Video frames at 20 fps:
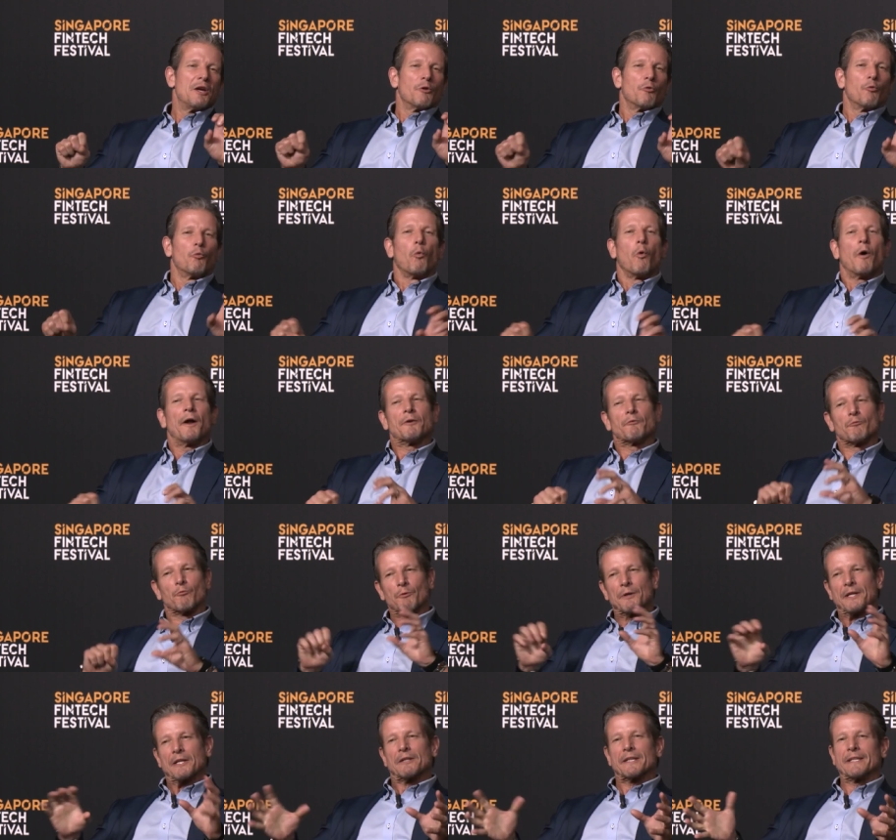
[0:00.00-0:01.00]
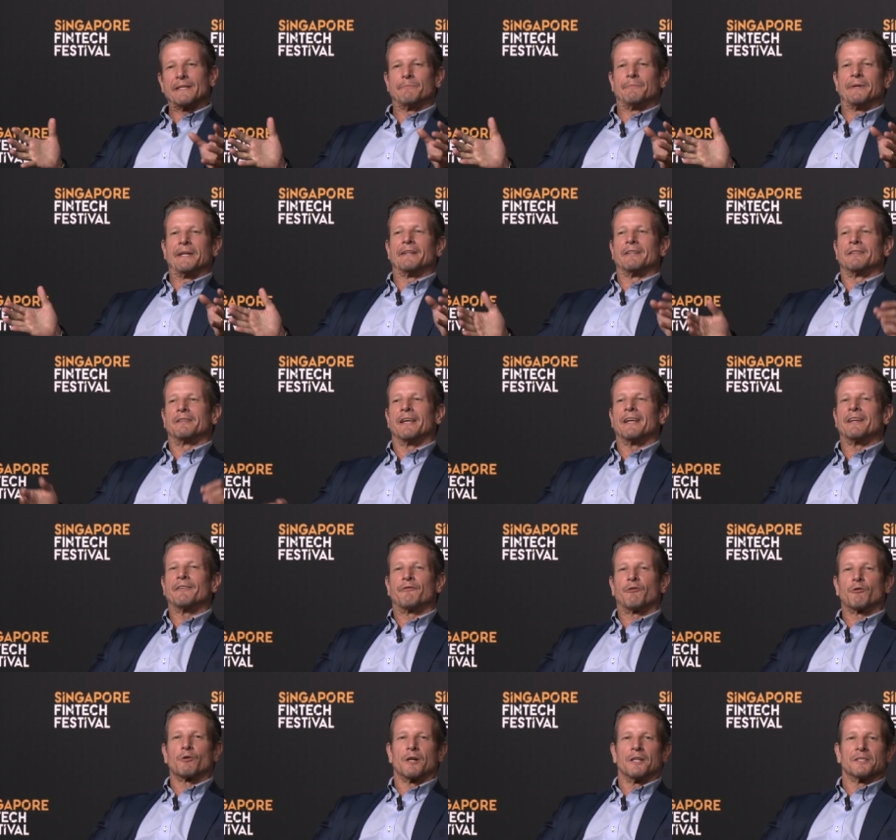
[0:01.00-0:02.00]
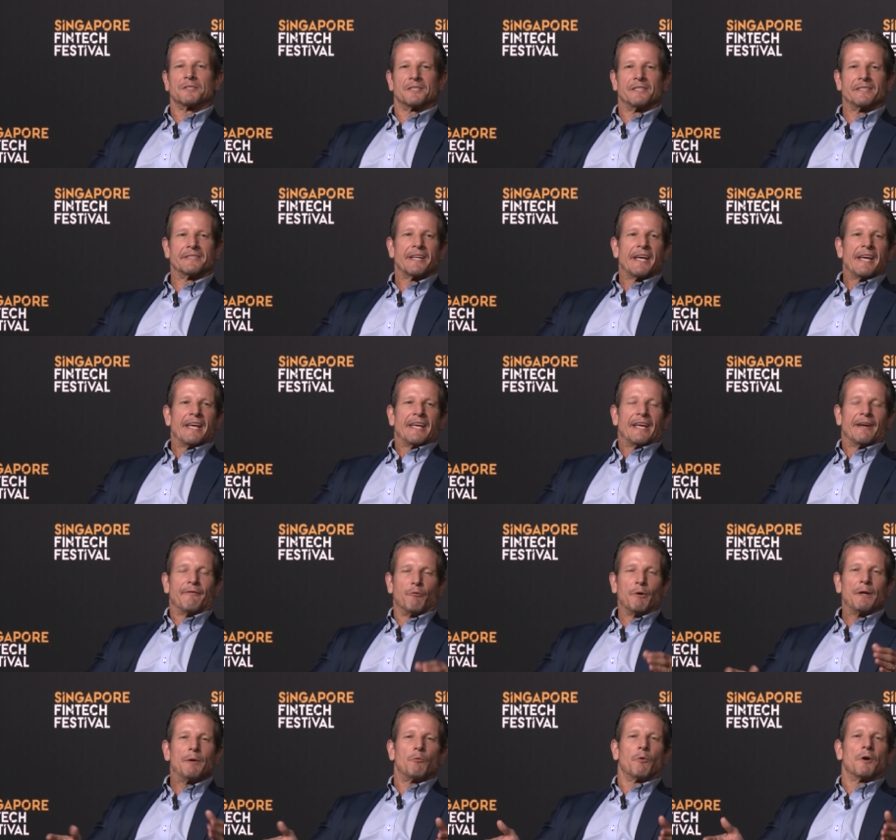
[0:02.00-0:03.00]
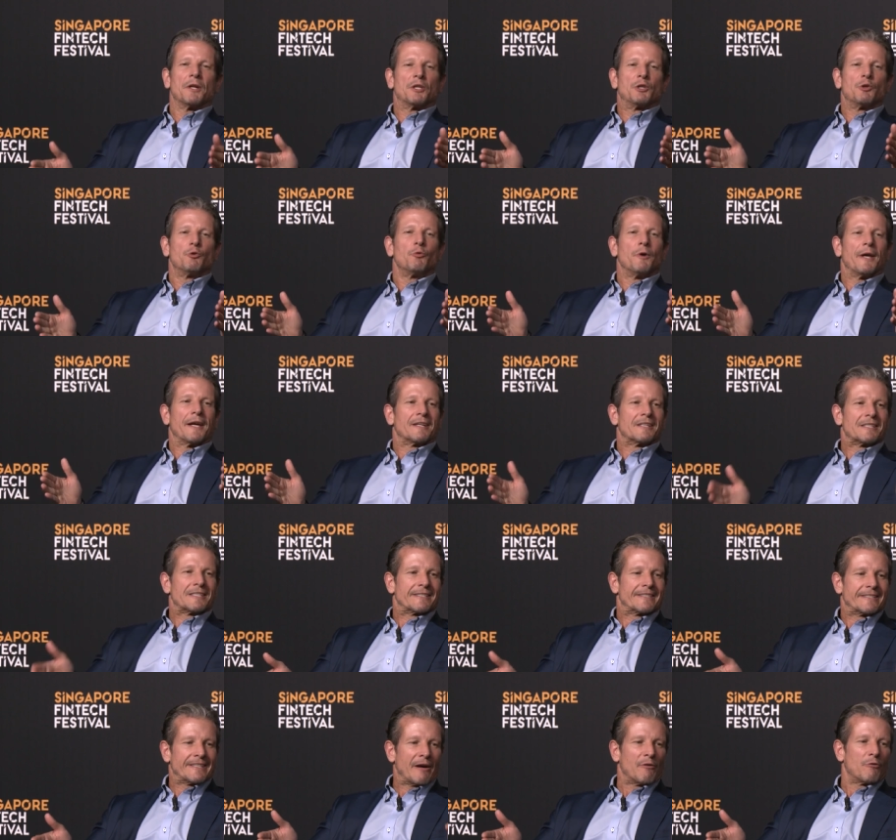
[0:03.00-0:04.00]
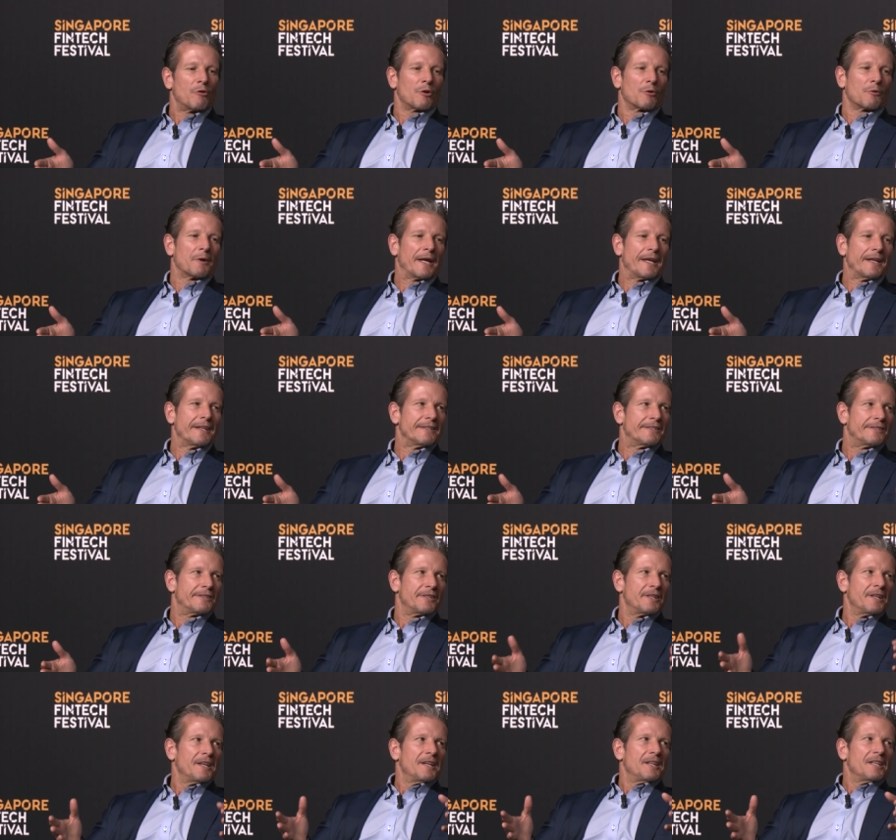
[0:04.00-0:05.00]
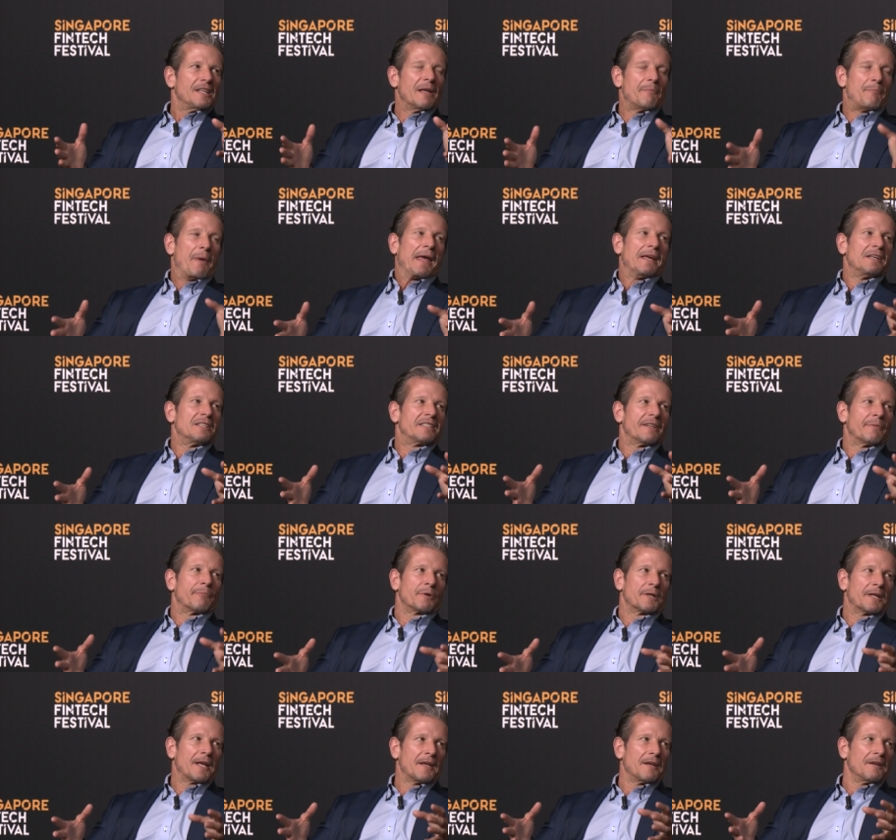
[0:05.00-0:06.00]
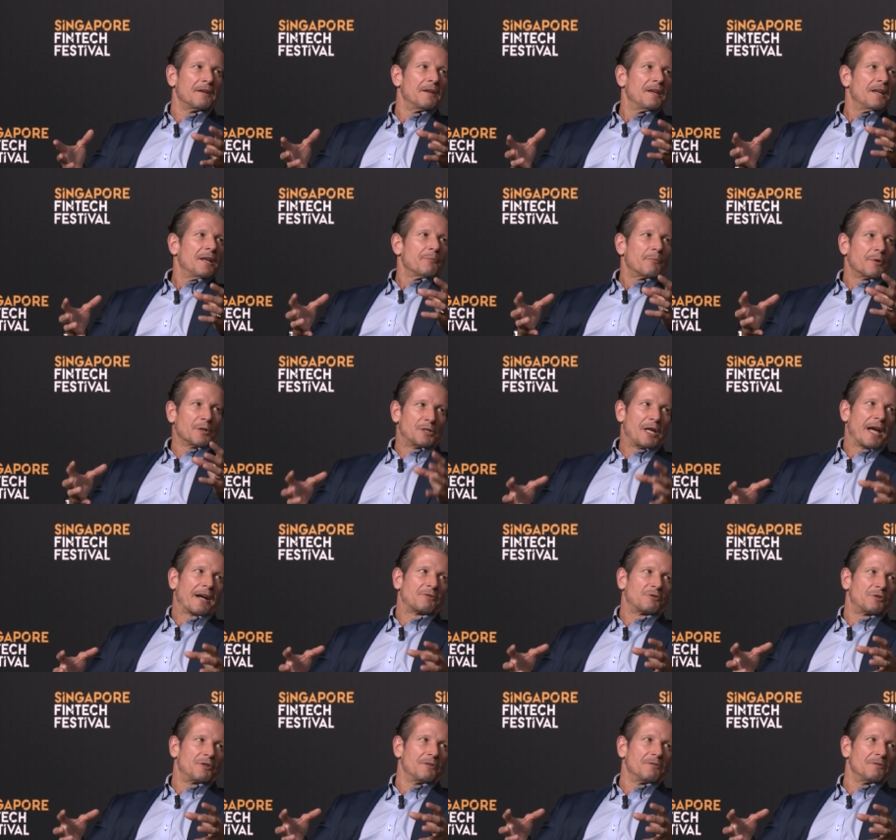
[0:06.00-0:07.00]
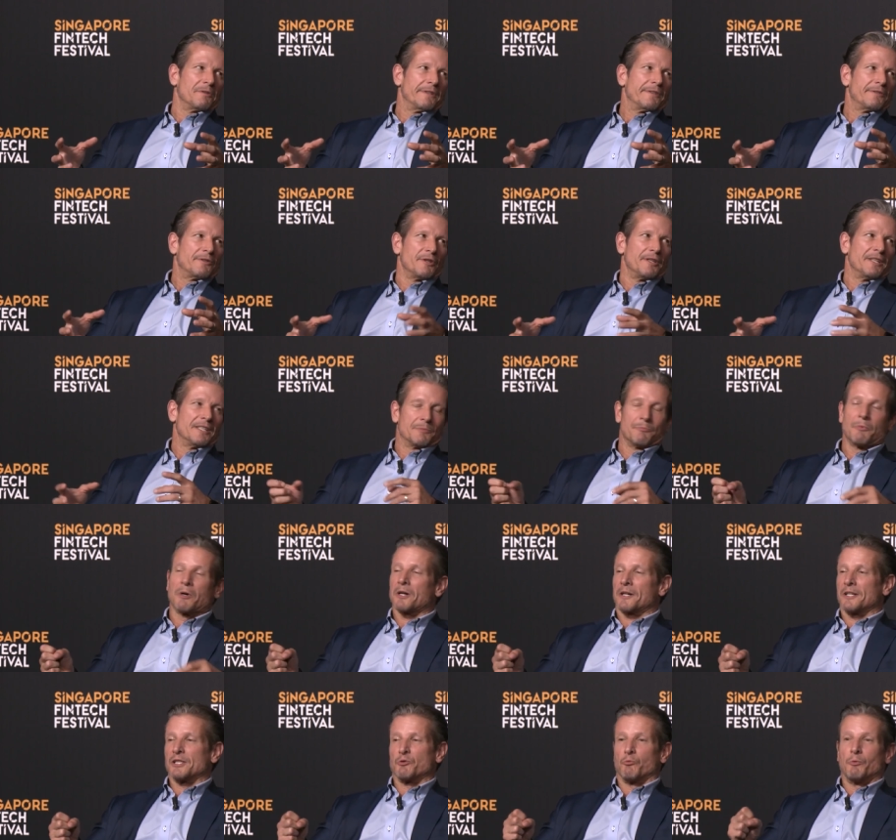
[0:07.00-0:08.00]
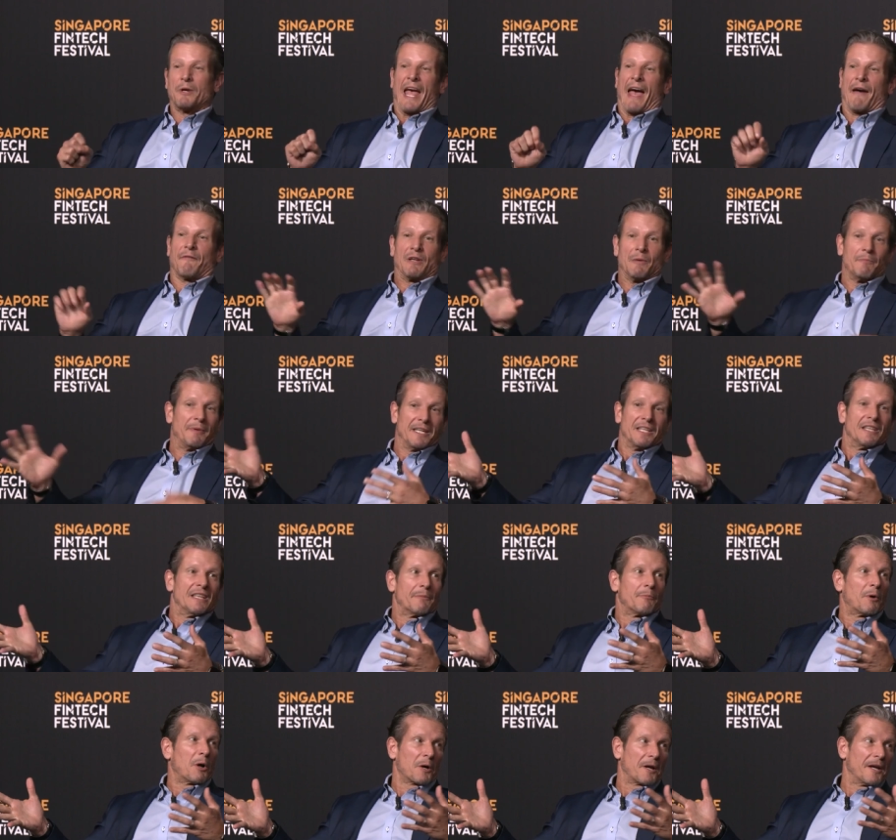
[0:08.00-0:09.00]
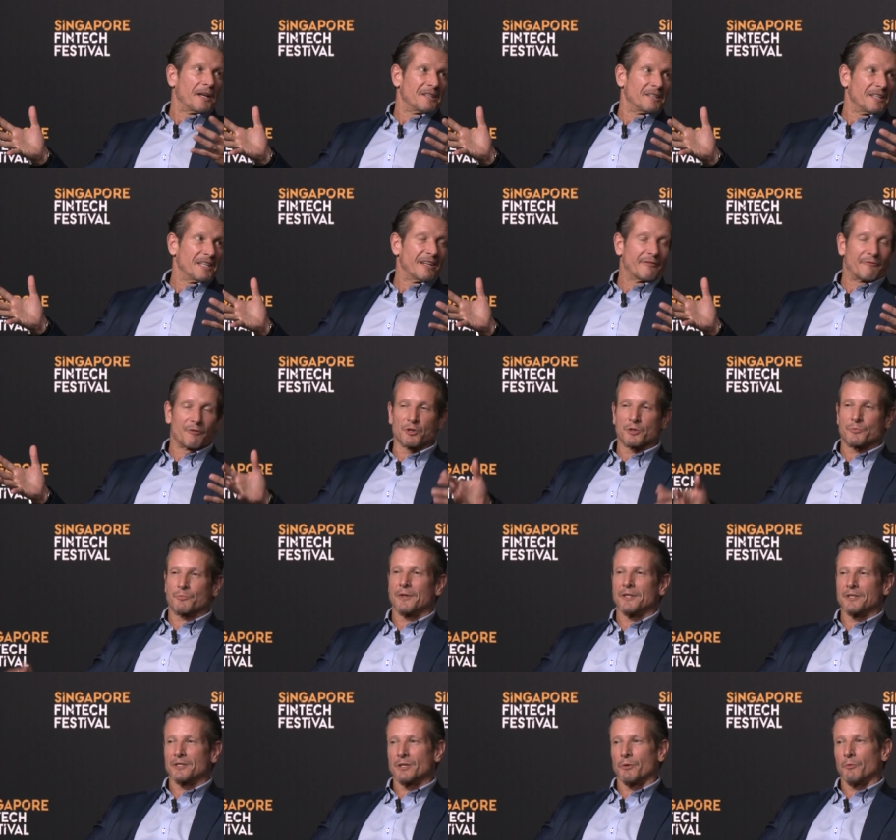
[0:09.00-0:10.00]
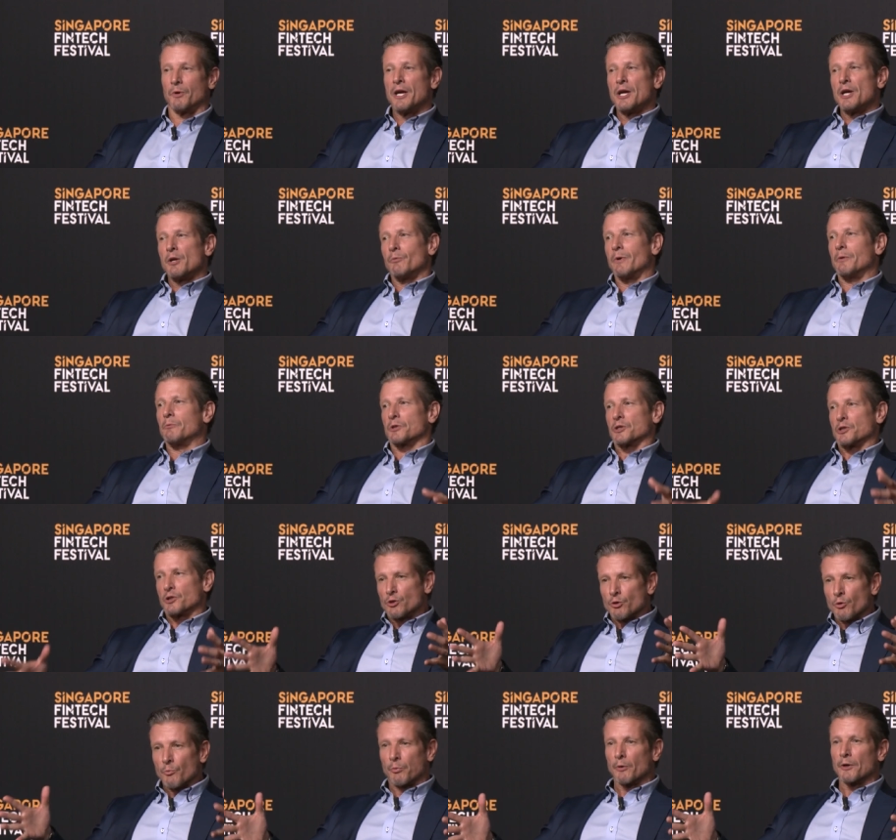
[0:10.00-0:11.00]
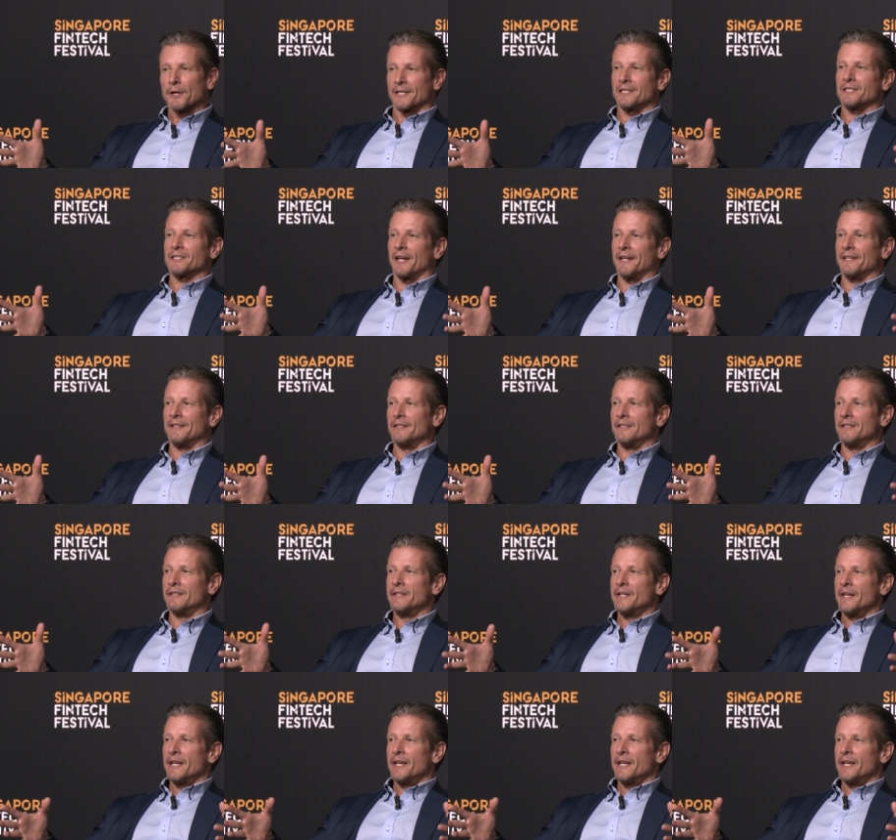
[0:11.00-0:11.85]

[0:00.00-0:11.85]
one really big thing for us is if we want to accelerate the pace of bringing protection to these markets, we have to be in the market in the first place. So we were super excited